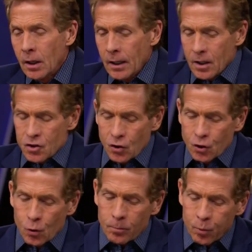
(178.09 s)
Correct. So
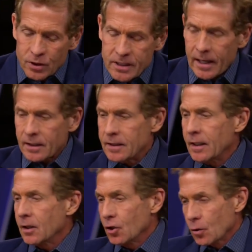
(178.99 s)
you are
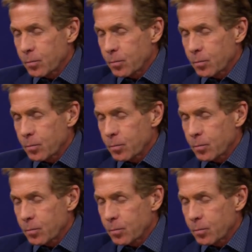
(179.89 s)
protecting your